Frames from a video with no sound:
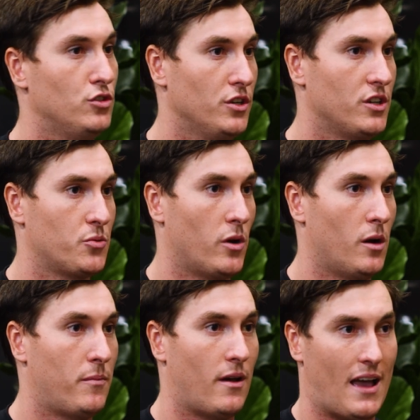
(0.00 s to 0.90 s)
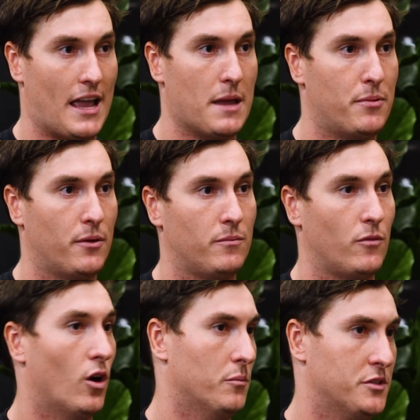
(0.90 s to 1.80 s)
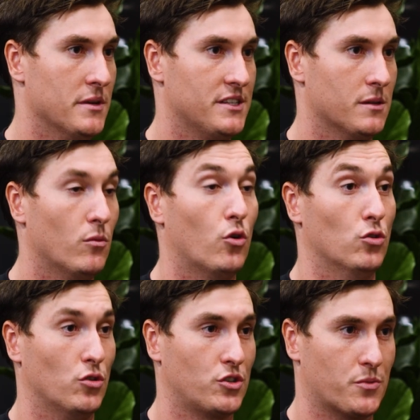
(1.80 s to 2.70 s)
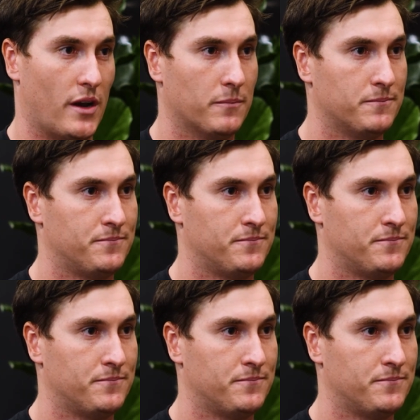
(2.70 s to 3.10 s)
Uniswap, Ape, Optimism, or Looksware.